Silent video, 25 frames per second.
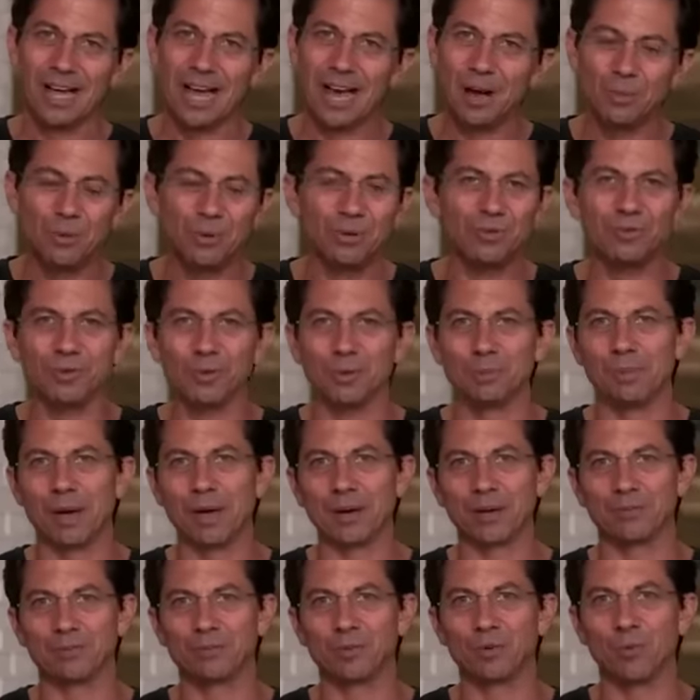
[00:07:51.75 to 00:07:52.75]
How will you feel
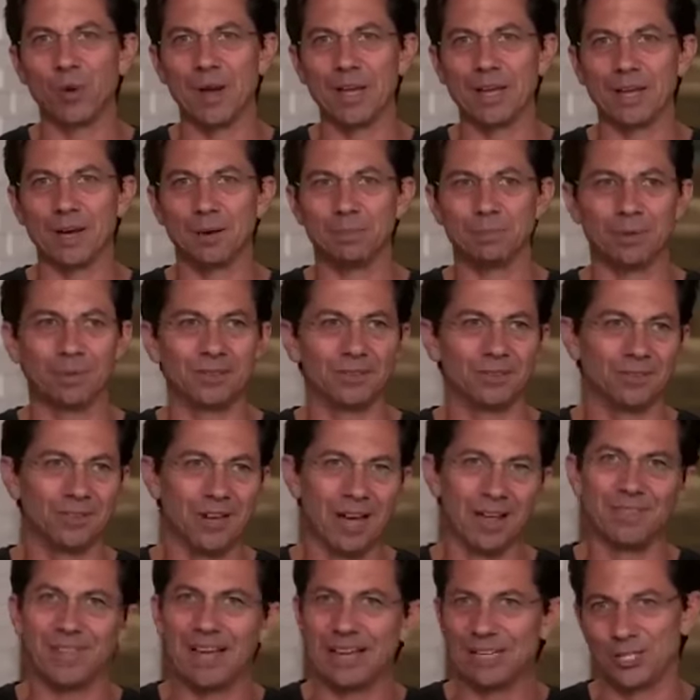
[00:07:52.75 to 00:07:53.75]
better if you wake up and you're
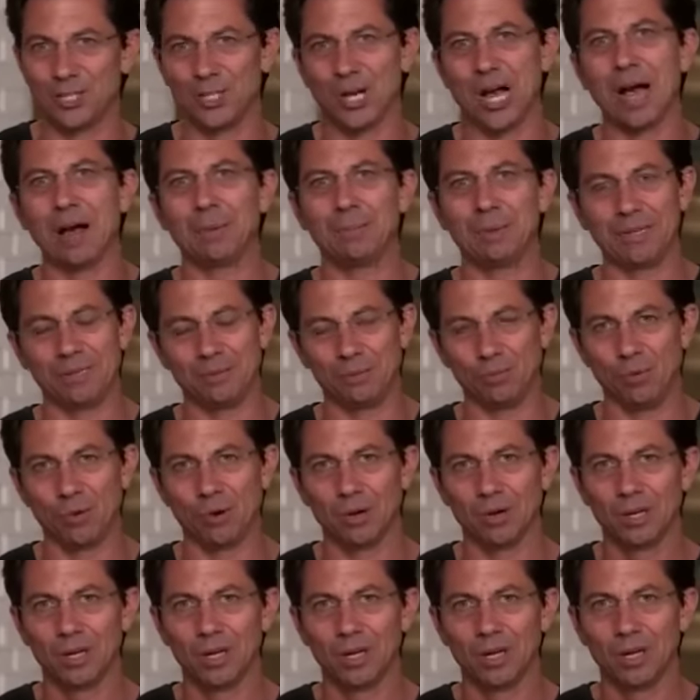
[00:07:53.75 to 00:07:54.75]
not in that job
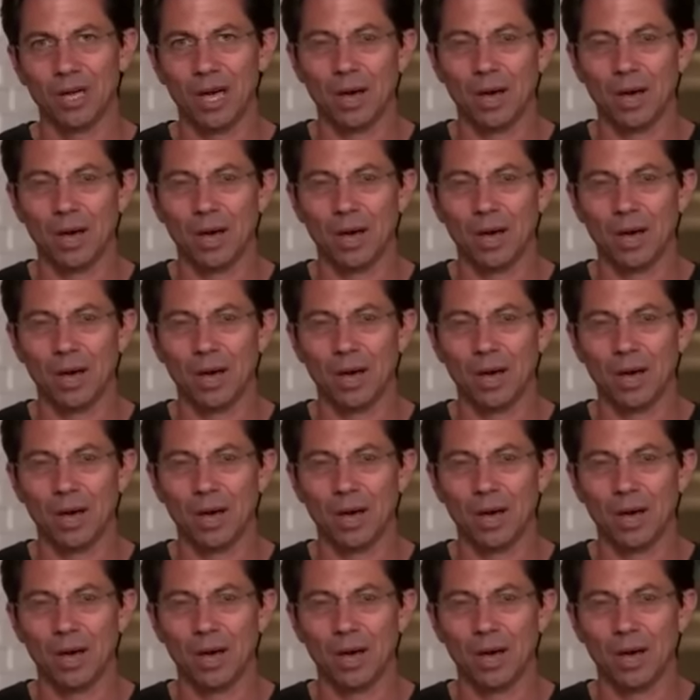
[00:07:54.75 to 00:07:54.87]
anymore?